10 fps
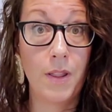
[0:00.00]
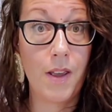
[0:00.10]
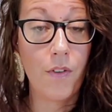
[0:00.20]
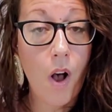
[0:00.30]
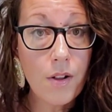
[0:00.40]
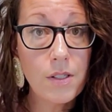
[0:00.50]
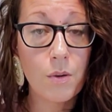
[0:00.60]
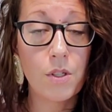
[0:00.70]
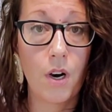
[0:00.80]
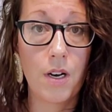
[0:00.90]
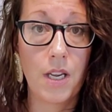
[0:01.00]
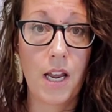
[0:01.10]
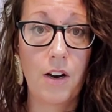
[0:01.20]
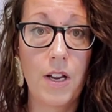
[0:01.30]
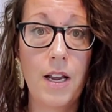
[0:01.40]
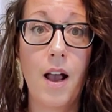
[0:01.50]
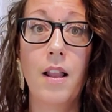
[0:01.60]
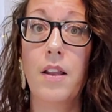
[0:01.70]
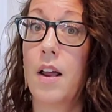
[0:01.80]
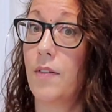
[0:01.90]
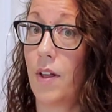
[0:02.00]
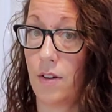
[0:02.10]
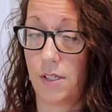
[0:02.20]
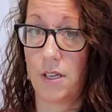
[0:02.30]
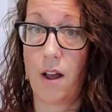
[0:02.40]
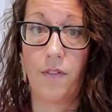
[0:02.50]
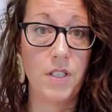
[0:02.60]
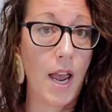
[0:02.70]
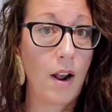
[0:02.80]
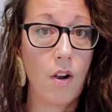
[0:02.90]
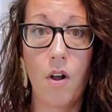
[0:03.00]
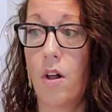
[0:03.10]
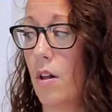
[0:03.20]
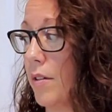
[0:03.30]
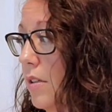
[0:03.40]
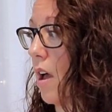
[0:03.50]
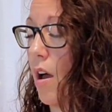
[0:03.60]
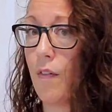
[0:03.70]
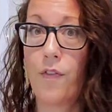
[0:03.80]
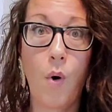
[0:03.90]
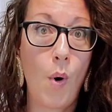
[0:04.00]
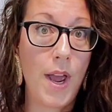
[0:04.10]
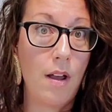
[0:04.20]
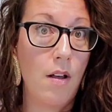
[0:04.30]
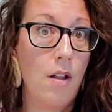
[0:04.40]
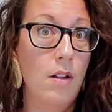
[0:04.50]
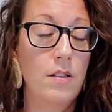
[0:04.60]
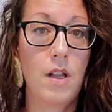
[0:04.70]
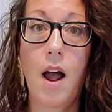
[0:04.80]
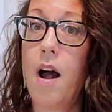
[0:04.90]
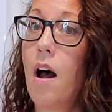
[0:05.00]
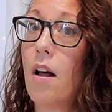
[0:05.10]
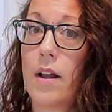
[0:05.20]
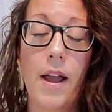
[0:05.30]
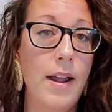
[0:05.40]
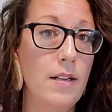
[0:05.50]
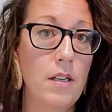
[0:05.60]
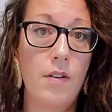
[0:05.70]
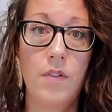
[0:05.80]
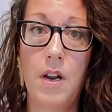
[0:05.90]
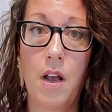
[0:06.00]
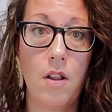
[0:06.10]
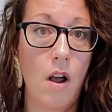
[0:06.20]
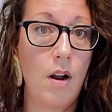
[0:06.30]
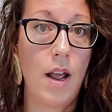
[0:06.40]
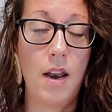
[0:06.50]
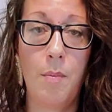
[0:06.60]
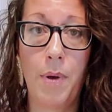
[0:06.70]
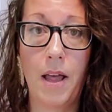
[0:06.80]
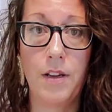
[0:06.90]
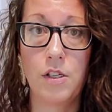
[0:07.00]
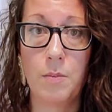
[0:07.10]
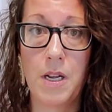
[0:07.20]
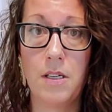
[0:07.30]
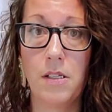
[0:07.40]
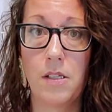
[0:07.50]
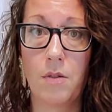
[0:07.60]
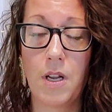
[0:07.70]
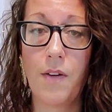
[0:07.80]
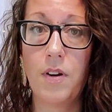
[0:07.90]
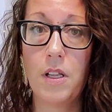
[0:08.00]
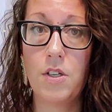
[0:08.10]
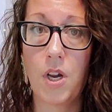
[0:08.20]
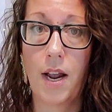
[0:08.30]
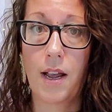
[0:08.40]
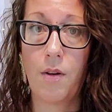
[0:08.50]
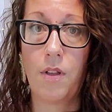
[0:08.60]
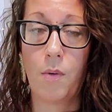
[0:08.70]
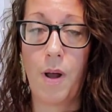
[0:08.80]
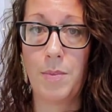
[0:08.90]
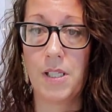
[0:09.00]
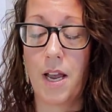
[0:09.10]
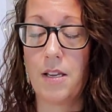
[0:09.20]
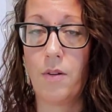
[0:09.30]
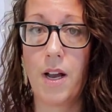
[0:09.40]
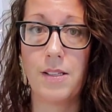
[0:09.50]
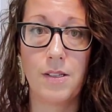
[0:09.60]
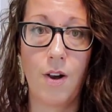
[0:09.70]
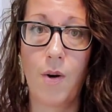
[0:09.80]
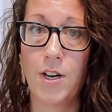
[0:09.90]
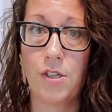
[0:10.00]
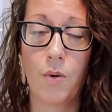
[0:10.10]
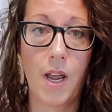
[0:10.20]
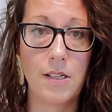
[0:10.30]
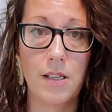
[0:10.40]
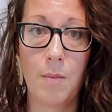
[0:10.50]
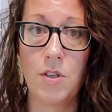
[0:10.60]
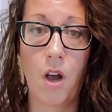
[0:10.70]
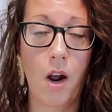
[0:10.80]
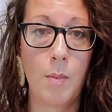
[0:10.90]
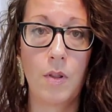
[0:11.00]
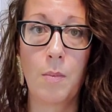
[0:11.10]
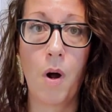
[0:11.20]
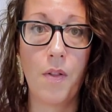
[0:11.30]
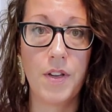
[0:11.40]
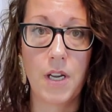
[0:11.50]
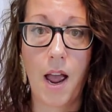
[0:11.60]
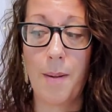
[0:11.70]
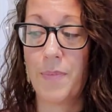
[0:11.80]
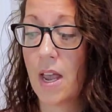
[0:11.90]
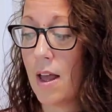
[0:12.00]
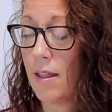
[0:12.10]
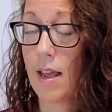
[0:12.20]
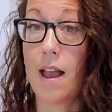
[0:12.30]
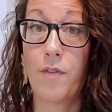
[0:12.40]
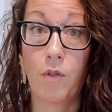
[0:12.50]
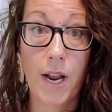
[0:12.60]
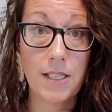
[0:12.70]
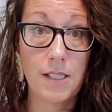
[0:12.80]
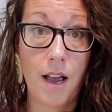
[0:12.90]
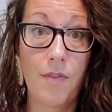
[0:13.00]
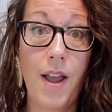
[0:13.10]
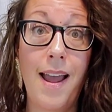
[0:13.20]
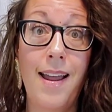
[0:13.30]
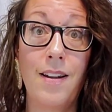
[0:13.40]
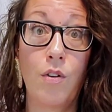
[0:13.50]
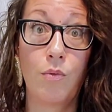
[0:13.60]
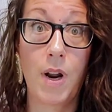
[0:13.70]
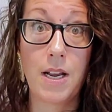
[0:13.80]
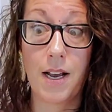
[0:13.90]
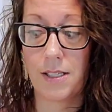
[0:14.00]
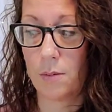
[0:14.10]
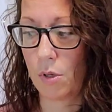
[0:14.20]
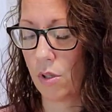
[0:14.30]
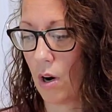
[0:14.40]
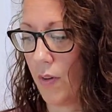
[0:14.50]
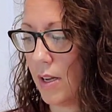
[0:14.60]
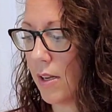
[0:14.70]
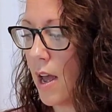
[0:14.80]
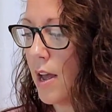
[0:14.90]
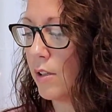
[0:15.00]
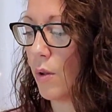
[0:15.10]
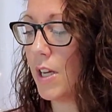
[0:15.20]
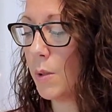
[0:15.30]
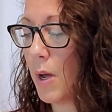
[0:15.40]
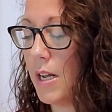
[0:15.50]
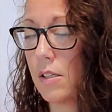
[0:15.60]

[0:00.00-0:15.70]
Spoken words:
they've also started carrying a lot of other stuff. Decals, foils, all kinds of nail art and embellishments. So definitely check out their website. You guys know I showcase them and talk about them all the time. They have great stuff and great customer service. So this one is